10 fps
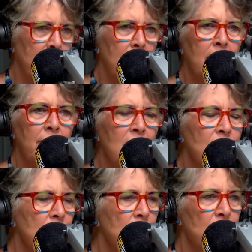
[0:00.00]
and then the
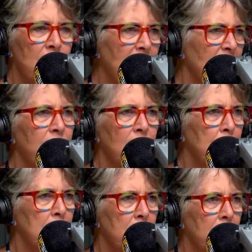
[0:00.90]
veg is just added for
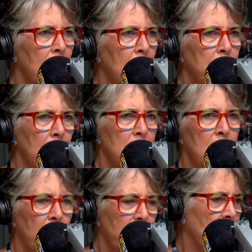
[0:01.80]
a bit of
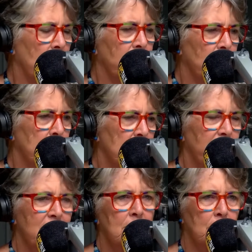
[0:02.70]
protein, for a bit
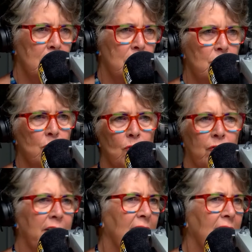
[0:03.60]
of vitamins or for